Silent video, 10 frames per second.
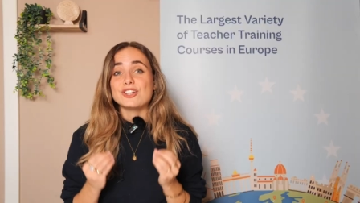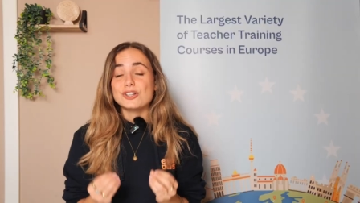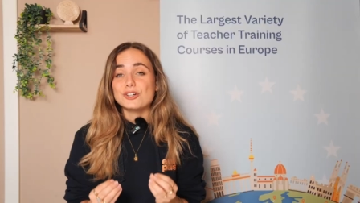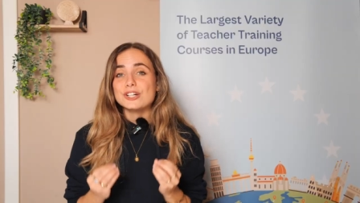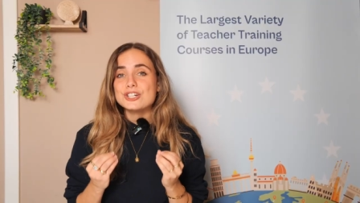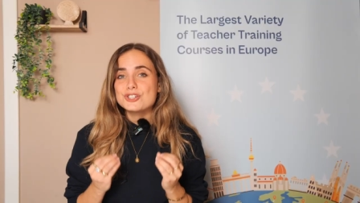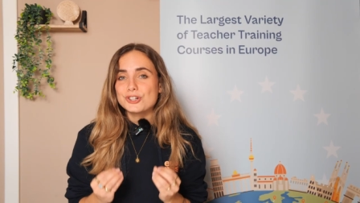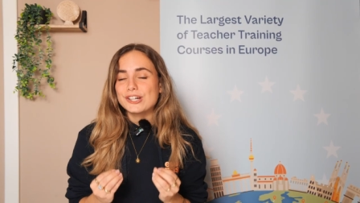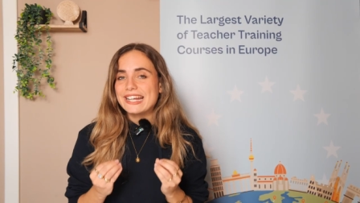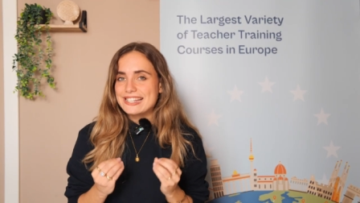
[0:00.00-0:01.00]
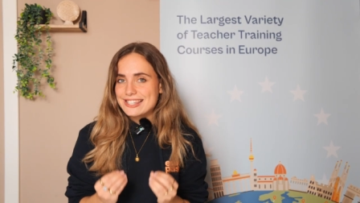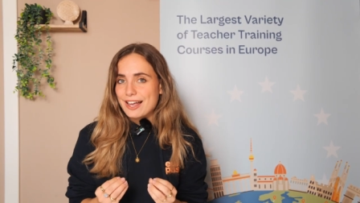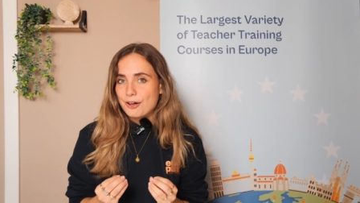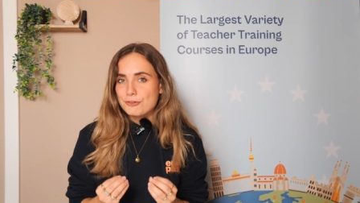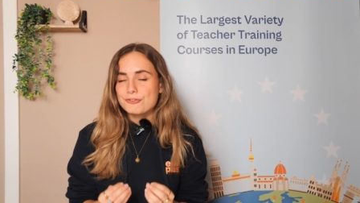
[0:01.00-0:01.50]
And the learning journey
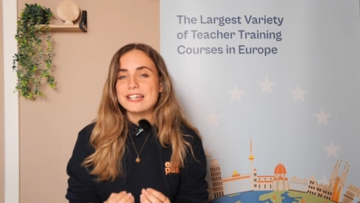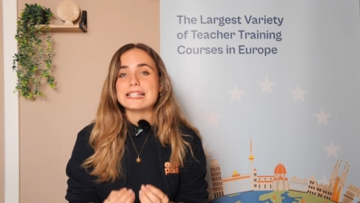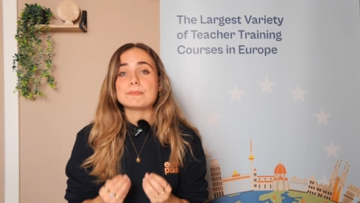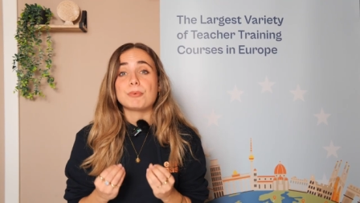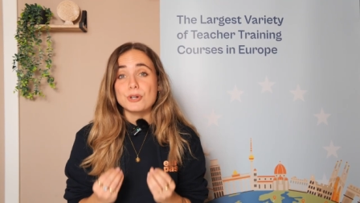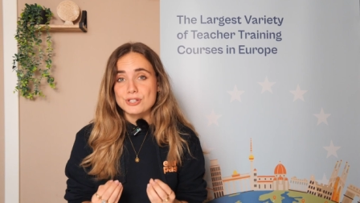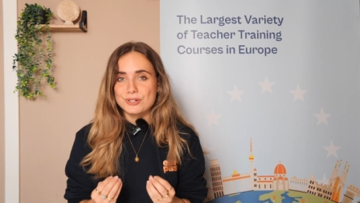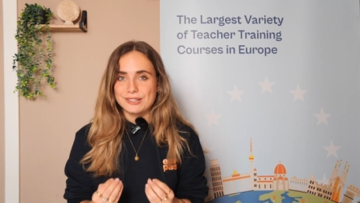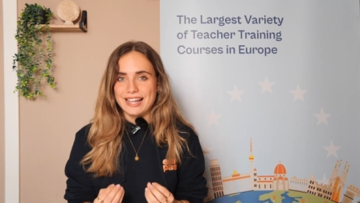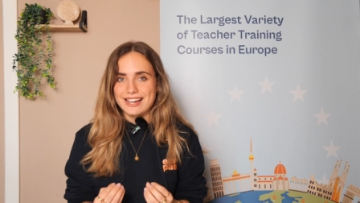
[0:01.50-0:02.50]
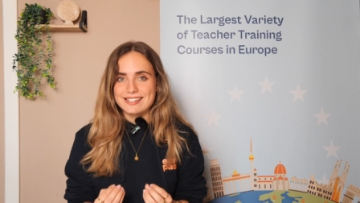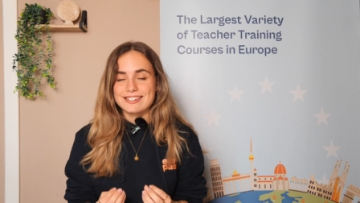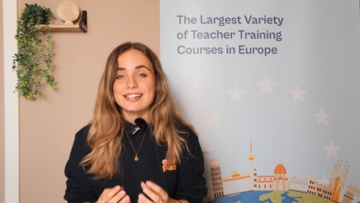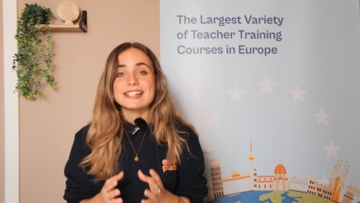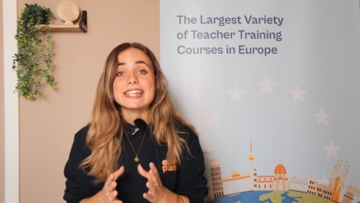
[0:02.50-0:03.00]
itself is
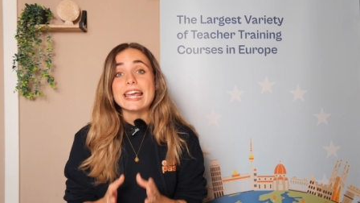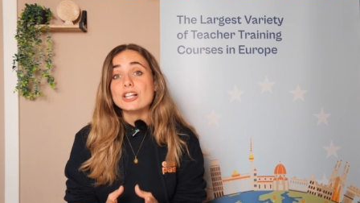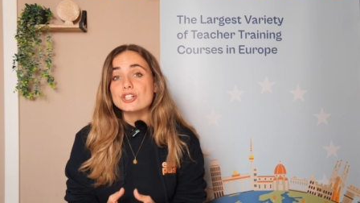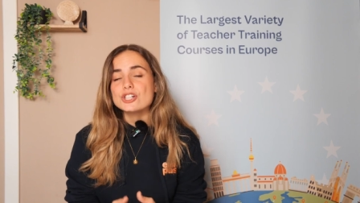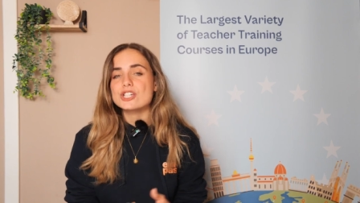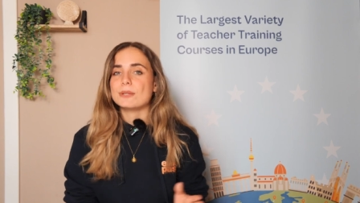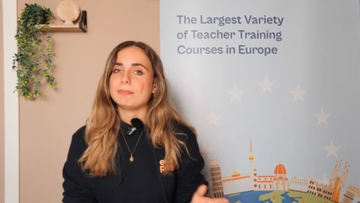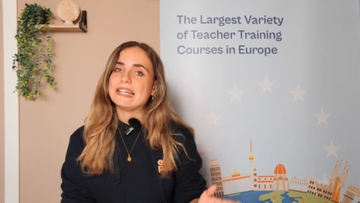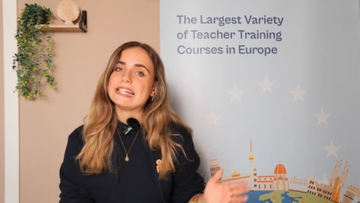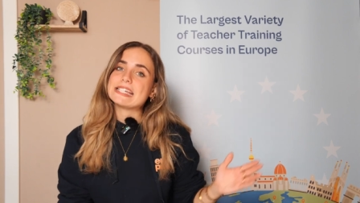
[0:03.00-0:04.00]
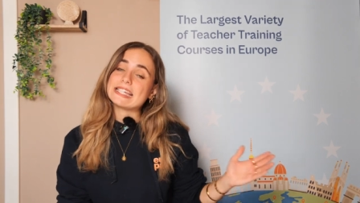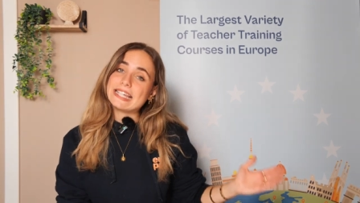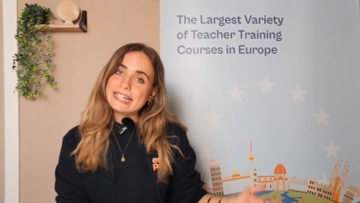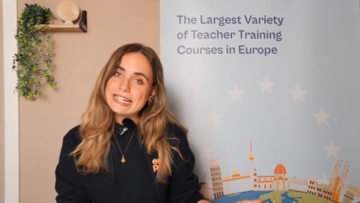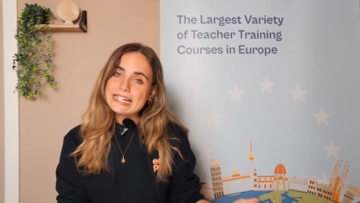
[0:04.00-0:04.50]
personalized, tailored to meet
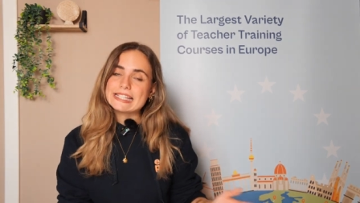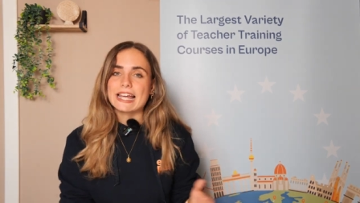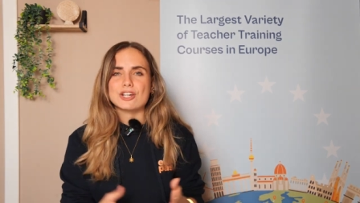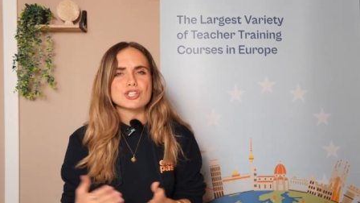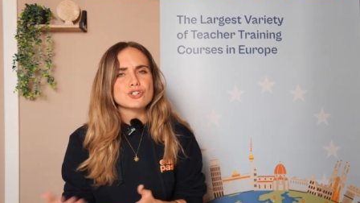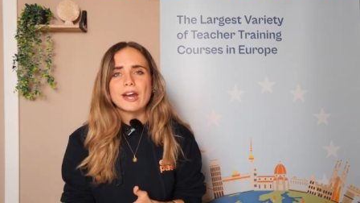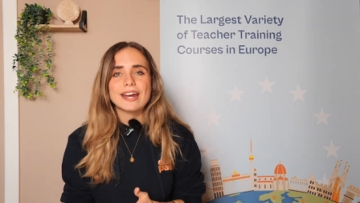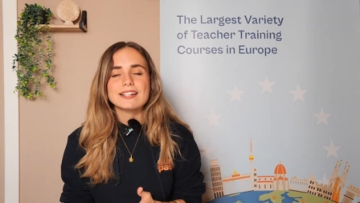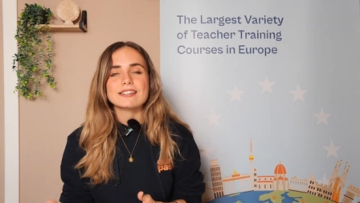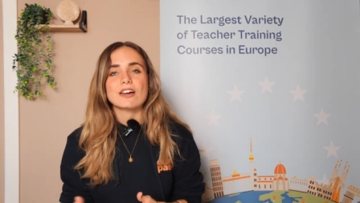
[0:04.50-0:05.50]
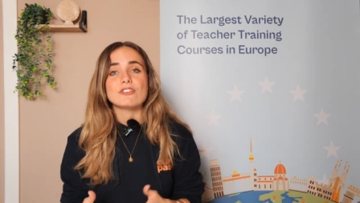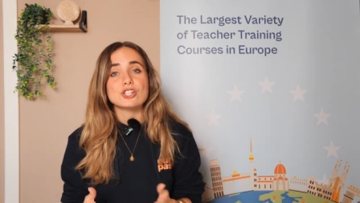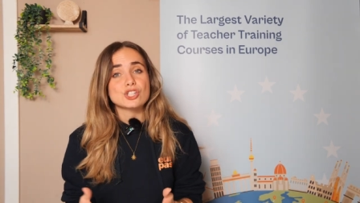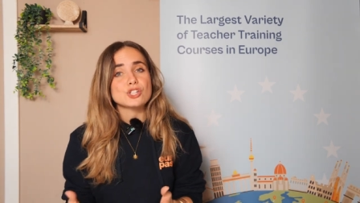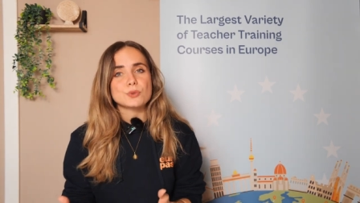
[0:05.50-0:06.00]
the needs and the strengths of
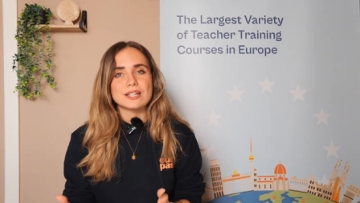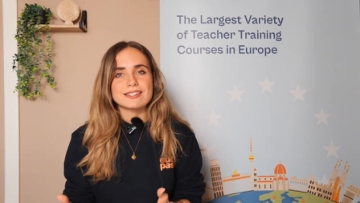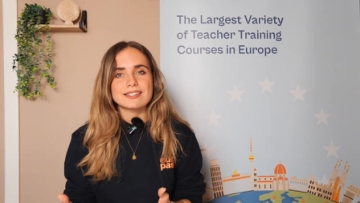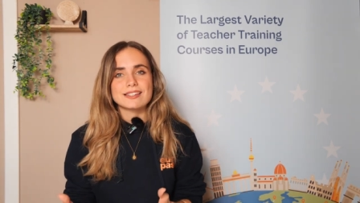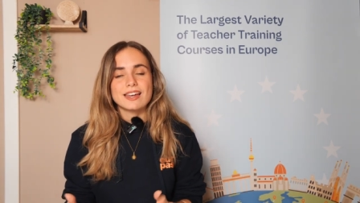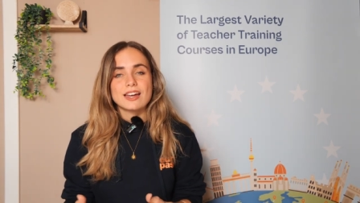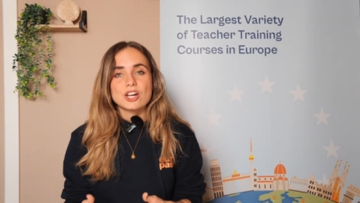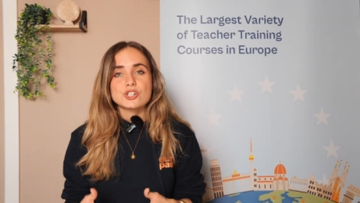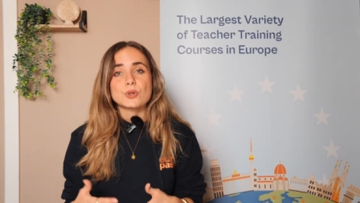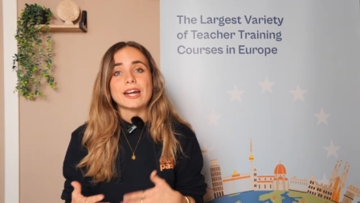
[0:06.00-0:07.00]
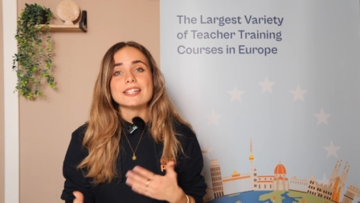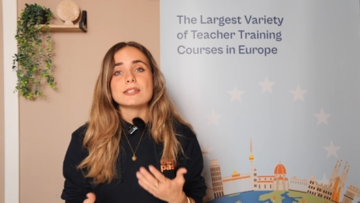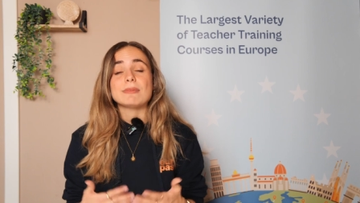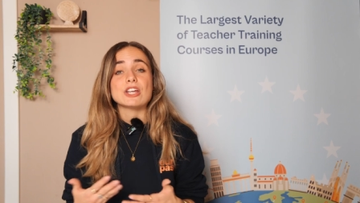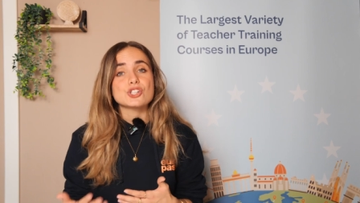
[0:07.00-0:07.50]
each student, trying
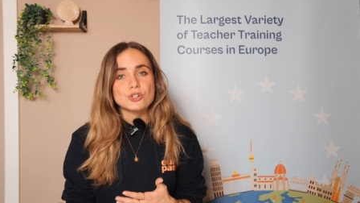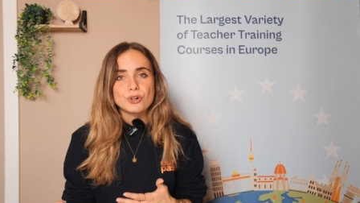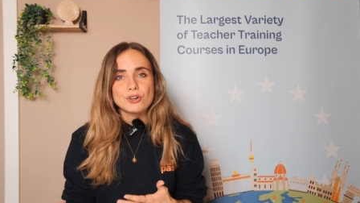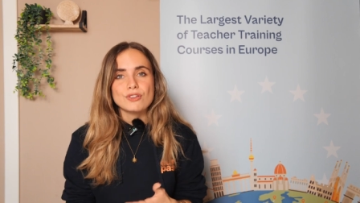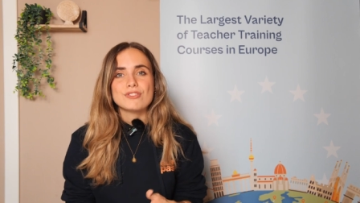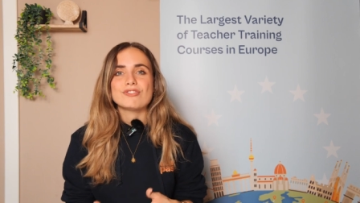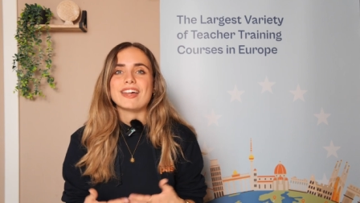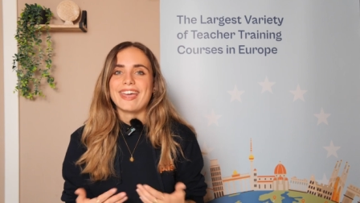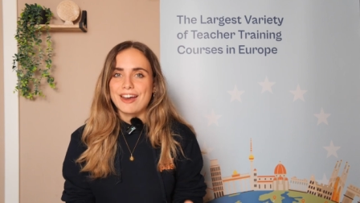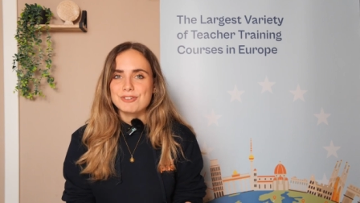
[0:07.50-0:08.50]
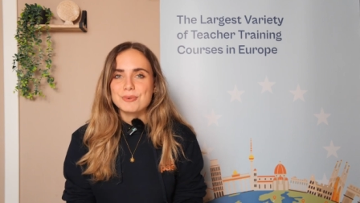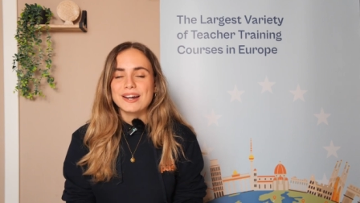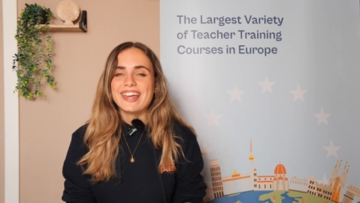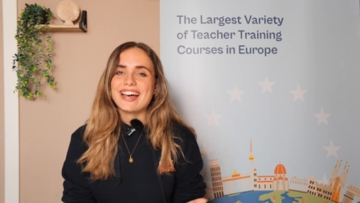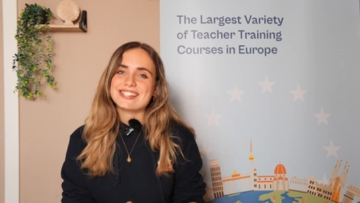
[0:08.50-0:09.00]
to make sure that
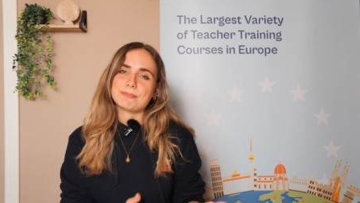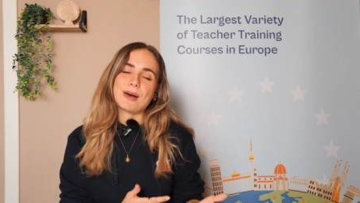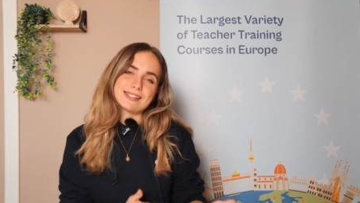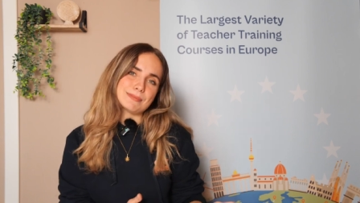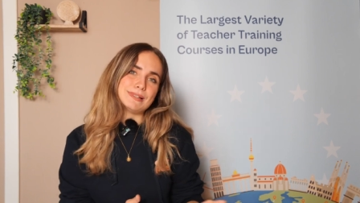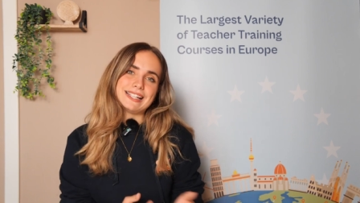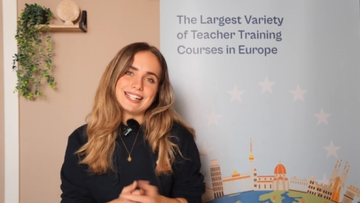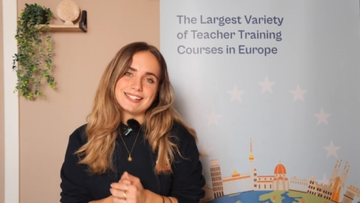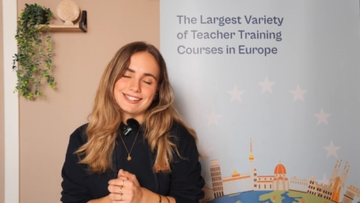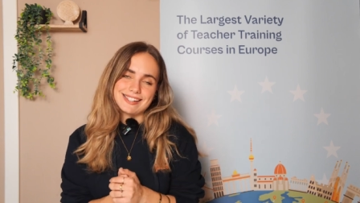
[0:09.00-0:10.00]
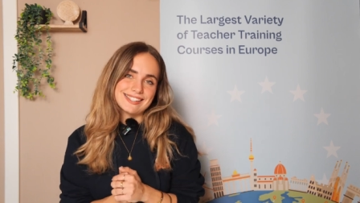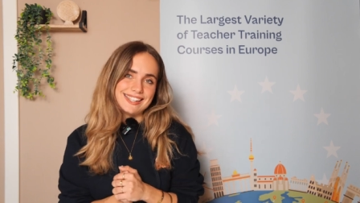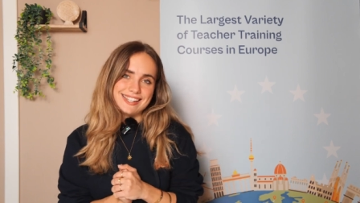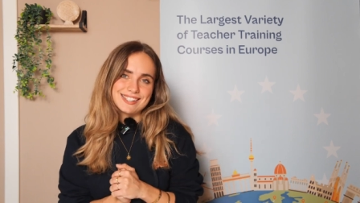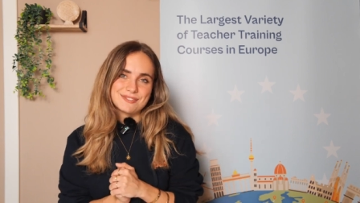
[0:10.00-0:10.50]
everyone has the possibility to
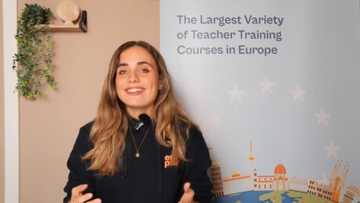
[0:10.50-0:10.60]
succeed.